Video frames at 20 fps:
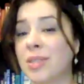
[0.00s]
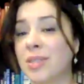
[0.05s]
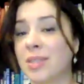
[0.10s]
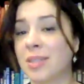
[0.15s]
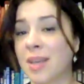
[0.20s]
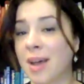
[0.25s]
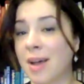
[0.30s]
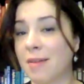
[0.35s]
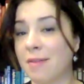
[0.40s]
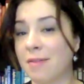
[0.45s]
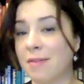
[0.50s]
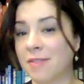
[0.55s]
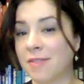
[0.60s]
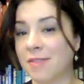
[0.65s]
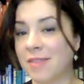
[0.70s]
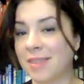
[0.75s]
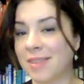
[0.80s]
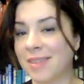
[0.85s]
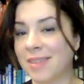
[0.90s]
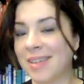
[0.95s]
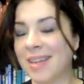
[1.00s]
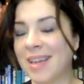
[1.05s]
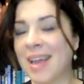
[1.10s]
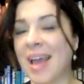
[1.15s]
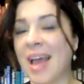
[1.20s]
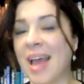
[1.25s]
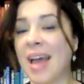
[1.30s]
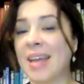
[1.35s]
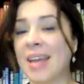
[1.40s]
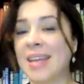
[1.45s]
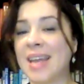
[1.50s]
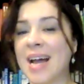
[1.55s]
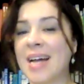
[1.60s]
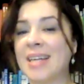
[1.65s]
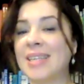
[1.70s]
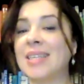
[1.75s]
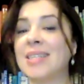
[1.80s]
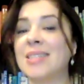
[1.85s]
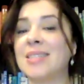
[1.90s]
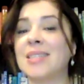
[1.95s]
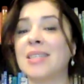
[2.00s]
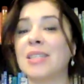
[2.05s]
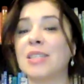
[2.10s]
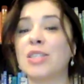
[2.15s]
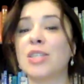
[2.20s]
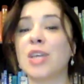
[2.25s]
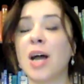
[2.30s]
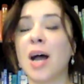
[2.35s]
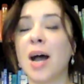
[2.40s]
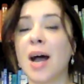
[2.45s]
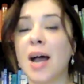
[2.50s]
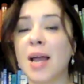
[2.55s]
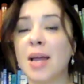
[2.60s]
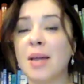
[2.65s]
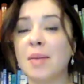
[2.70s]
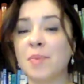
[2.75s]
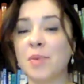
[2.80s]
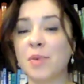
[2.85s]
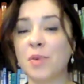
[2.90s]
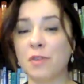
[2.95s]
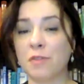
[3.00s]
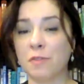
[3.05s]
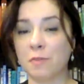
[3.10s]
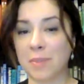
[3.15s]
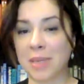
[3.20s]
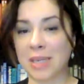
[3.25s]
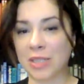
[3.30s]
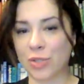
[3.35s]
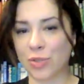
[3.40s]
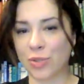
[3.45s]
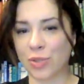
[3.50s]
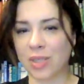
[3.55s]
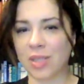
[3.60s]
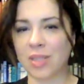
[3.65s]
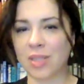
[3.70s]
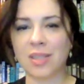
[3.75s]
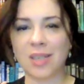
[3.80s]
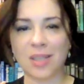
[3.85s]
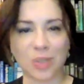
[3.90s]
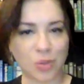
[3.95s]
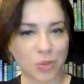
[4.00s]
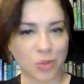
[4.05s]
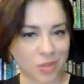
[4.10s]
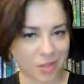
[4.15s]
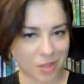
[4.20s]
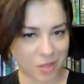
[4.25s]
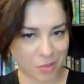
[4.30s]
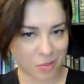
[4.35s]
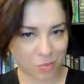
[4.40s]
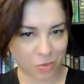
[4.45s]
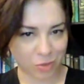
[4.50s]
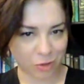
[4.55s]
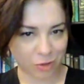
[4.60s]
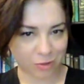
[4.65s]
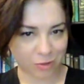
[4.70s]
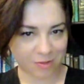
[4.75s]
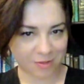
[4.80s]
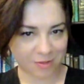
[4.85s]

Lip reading: stuff. And that is the type of metric that you improve.